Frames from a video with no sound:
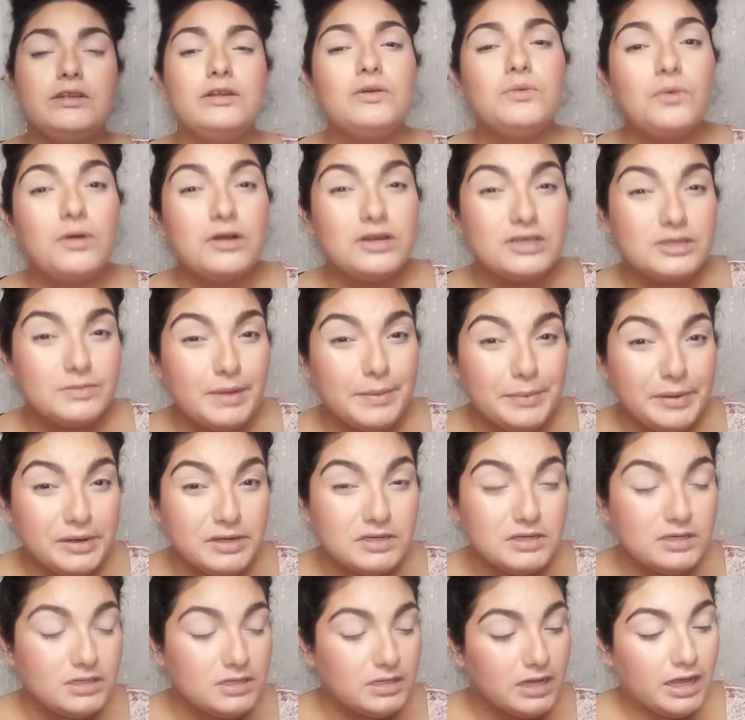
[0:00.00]
to wash my
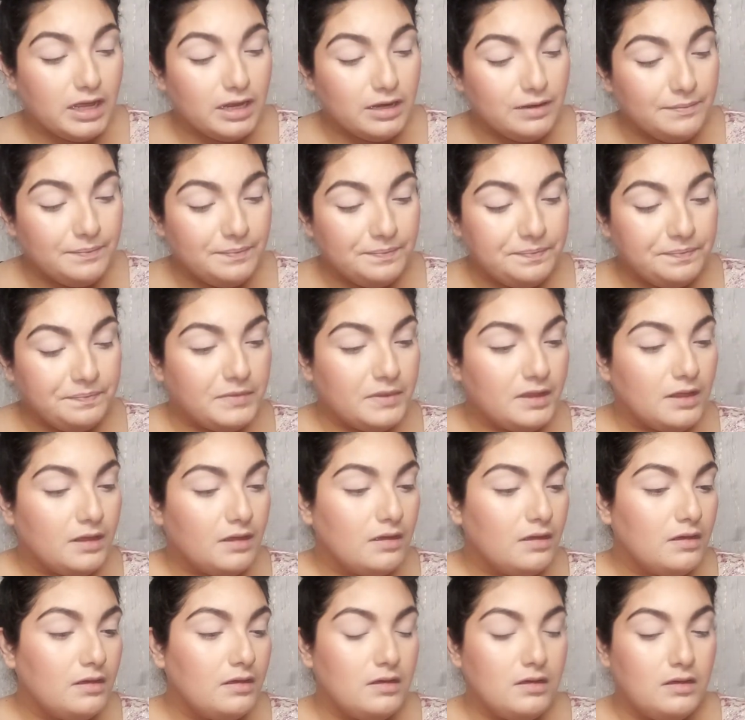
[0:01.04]
brushes again.
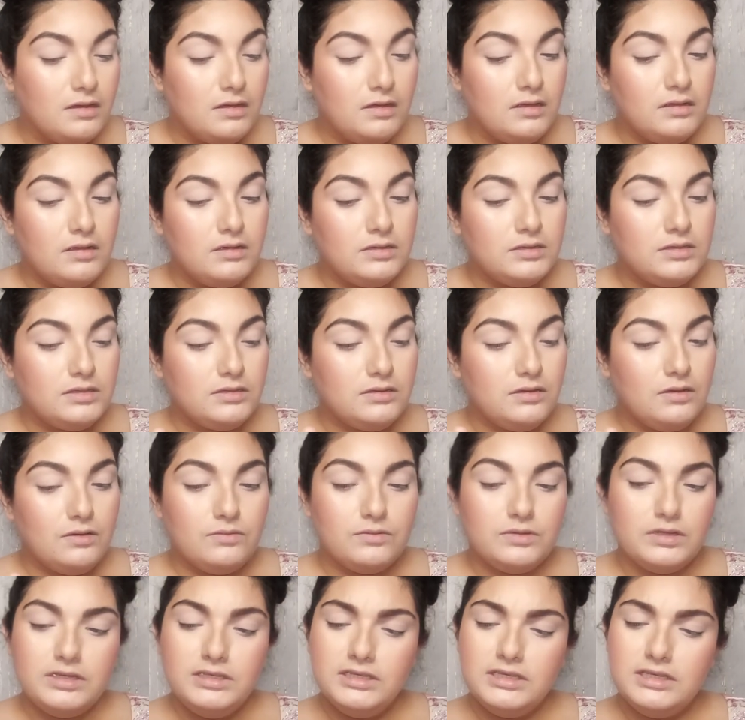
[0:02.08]
So
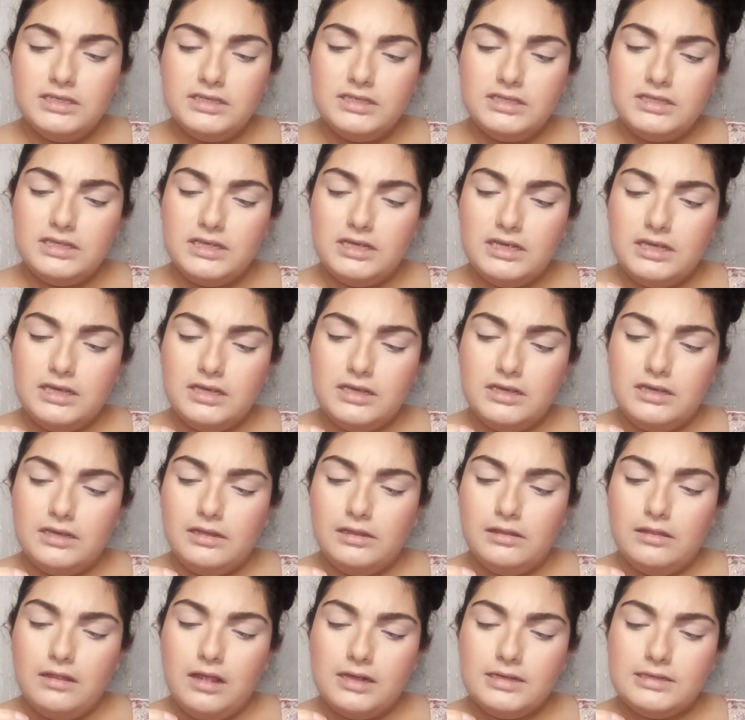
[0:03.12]
this is the
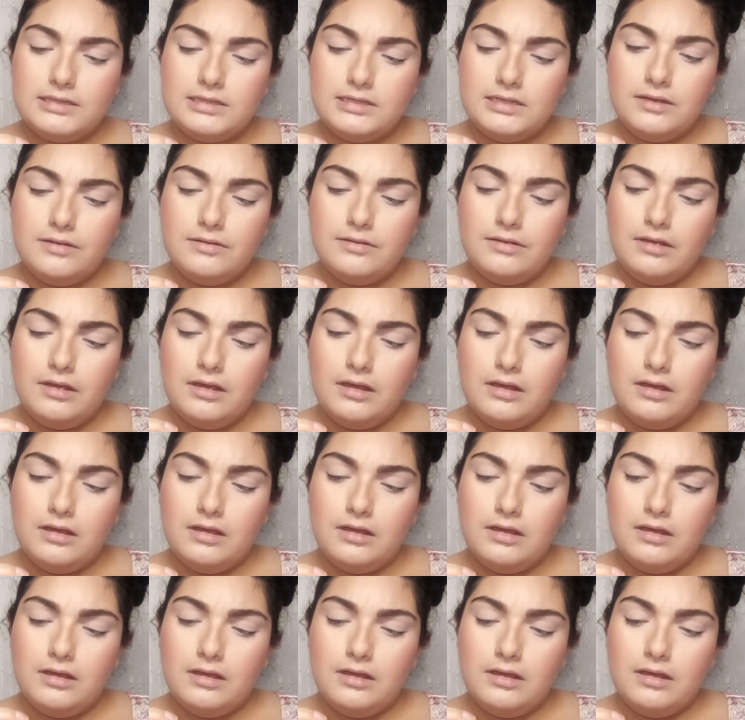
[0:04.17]
Luxie